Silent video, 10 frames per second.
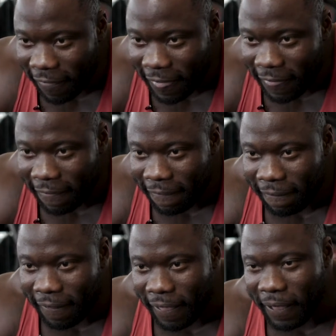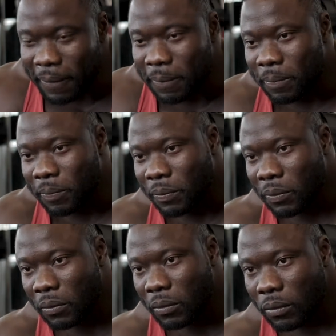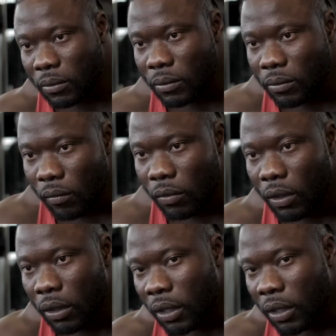what, what, what, where does genetics come into this?